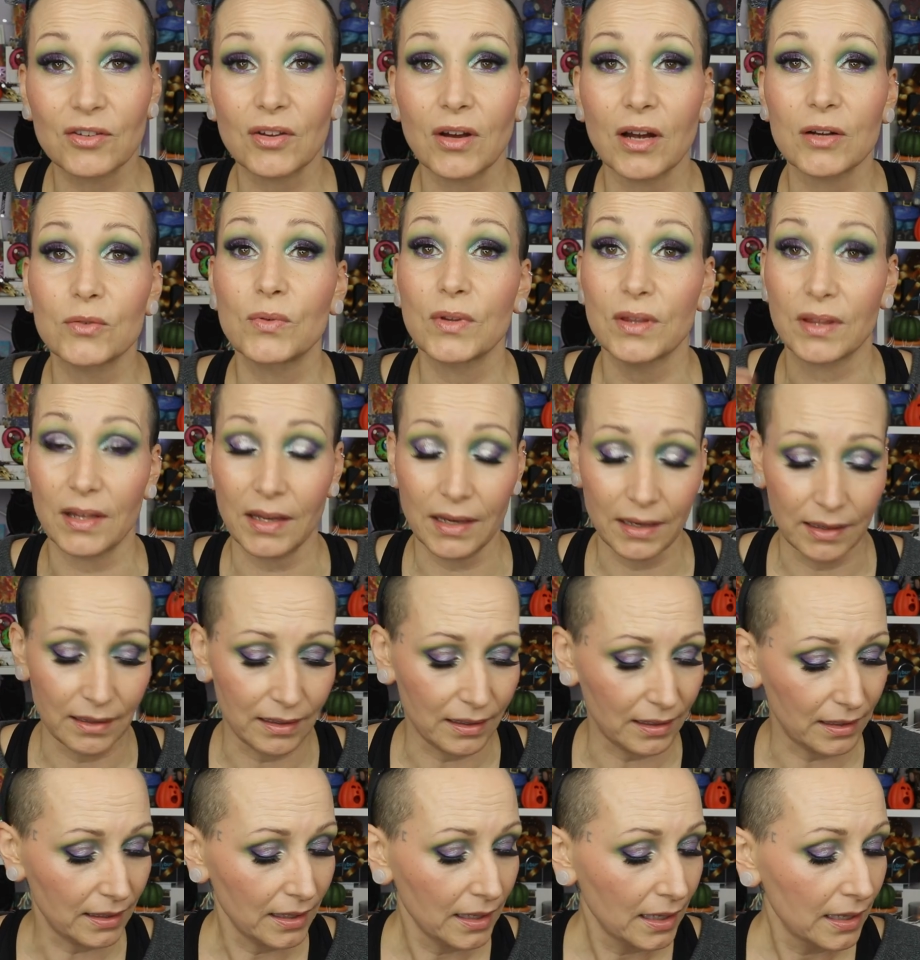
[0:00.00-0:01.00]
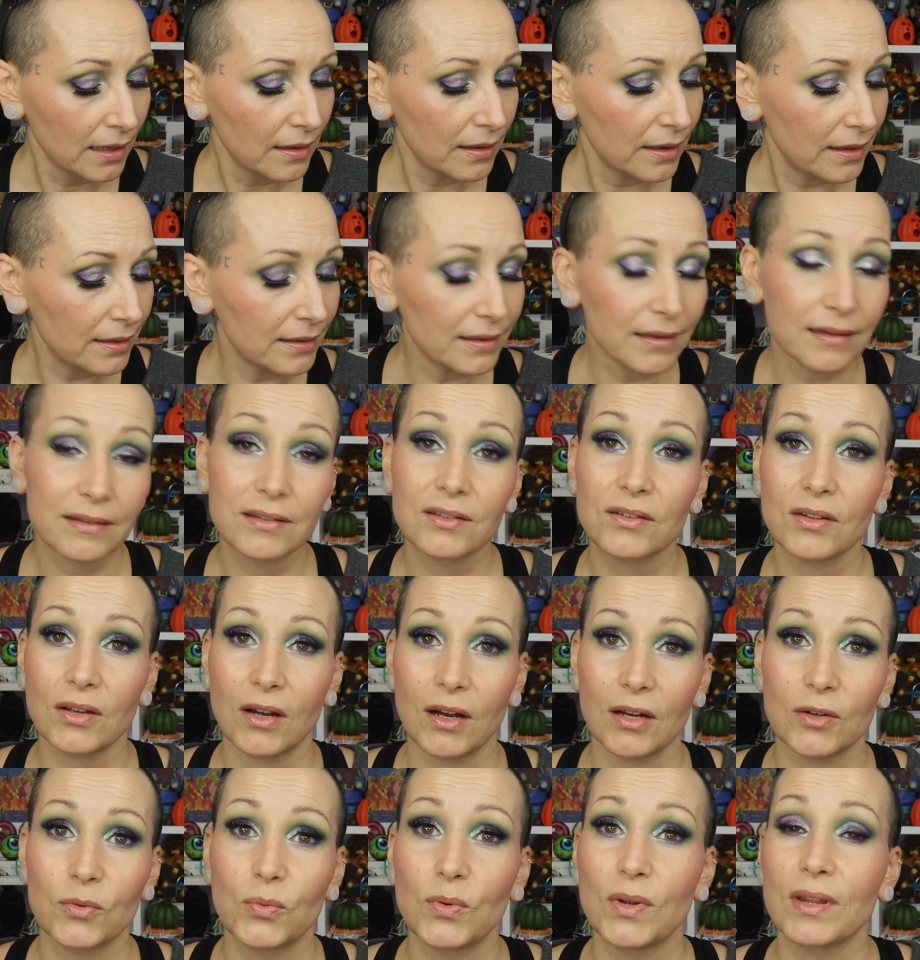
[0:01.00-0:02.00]
let's start with Indie. And let's
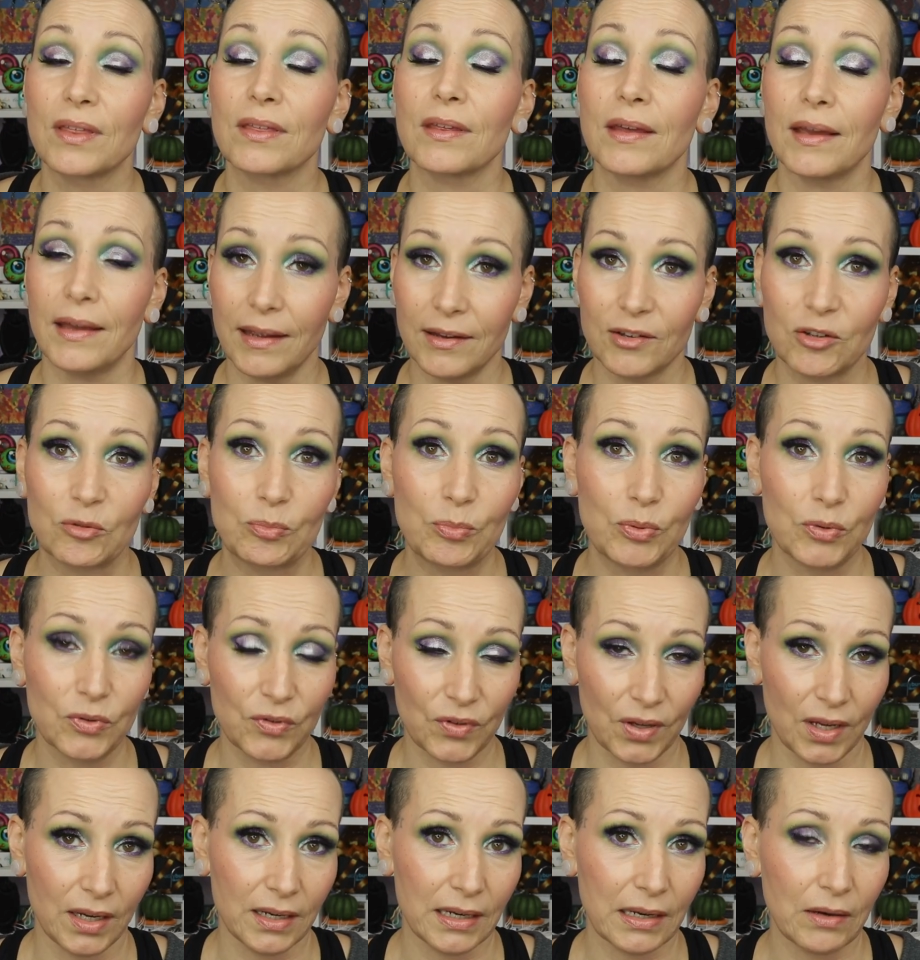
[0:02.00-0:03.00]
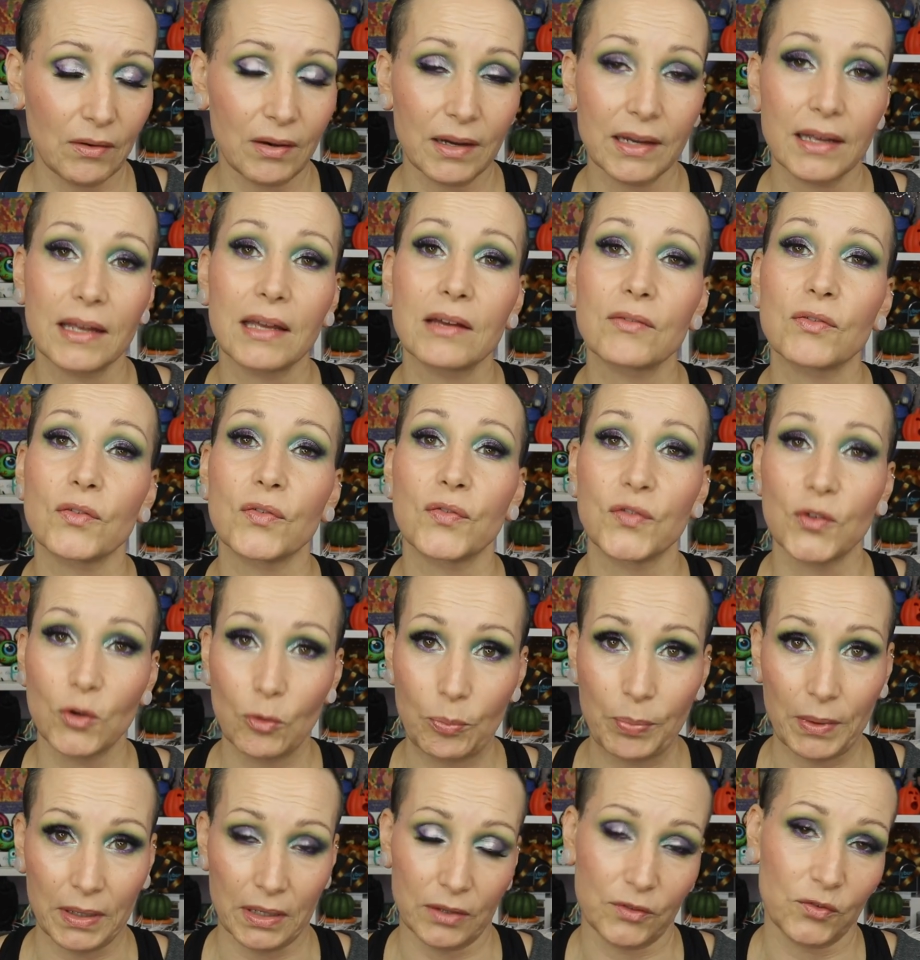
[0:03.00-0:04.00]
start with Ace Beaute. Now I have a
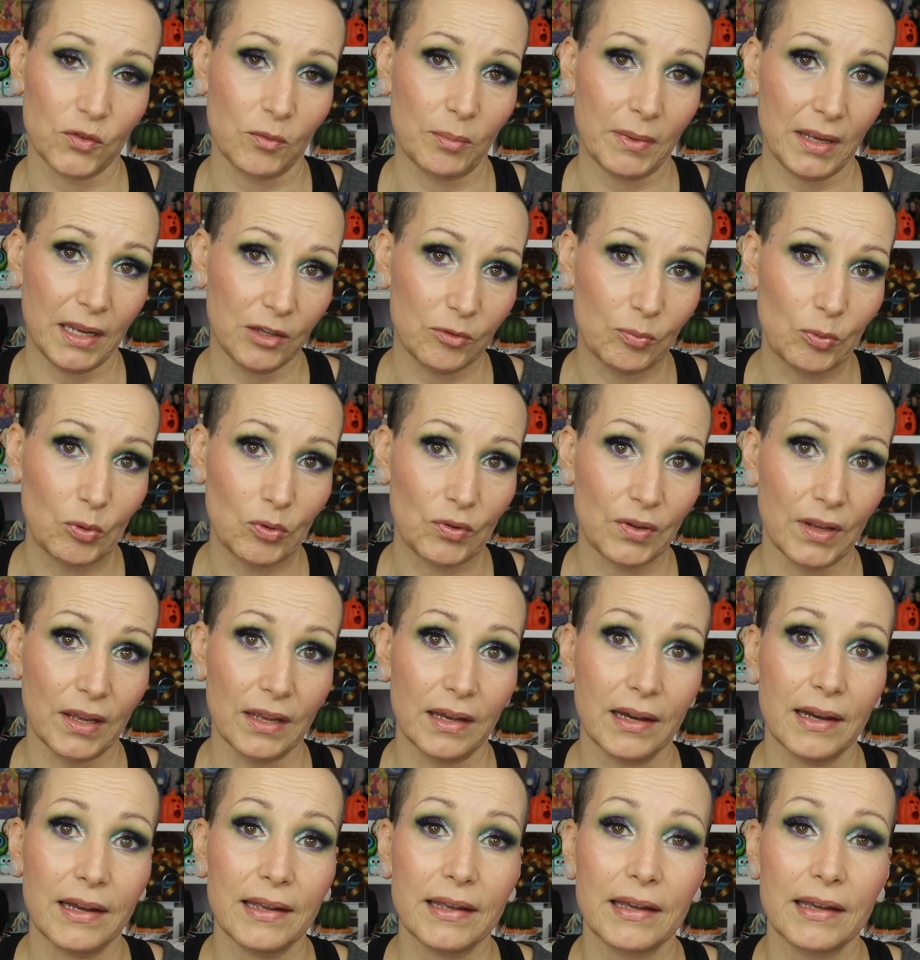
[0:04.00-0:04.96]
few palettes from Ace Beaute.